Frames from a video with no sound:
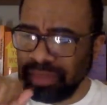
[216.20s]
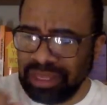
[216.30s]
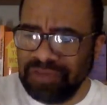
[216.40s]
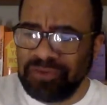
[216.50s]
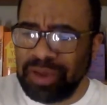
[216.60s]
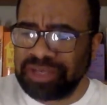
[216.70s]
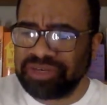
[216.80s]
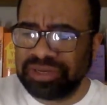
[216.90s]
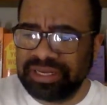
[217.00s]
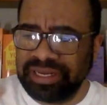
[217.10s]
if you
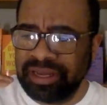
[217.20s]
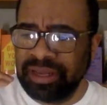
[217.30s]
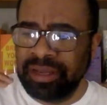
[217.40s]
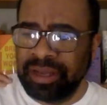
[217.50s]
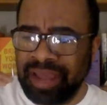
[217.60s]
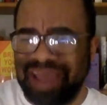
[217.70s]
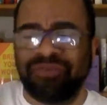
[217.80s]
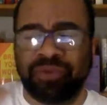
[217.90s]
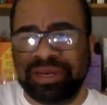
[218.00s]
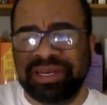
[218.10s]
actually,
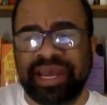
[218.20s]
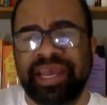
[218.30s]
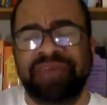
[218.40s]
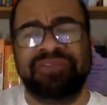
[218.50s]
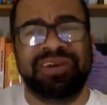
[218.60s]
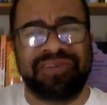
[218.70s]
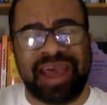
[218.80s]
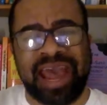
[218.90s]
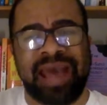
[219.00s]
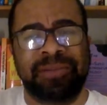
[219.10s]
every day, if you have a
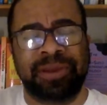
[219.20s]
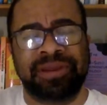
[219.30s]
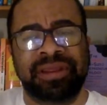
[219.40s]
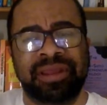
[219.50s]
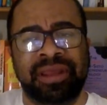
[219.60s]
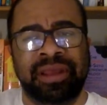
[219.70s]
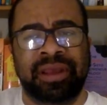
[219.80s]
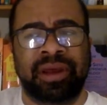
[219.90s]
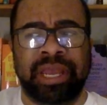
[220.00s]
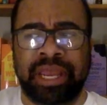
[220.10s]
habit
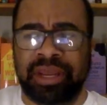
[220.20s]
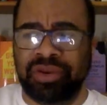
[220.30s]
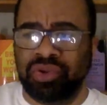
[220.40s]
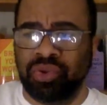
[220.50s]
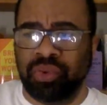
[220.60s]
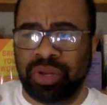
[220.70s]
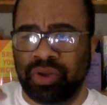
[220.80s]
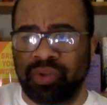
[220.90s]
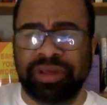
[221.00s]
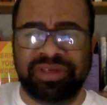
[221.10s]
and you
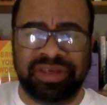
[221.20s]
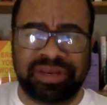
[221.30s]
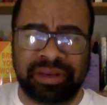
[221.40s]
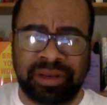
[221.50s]
increase it,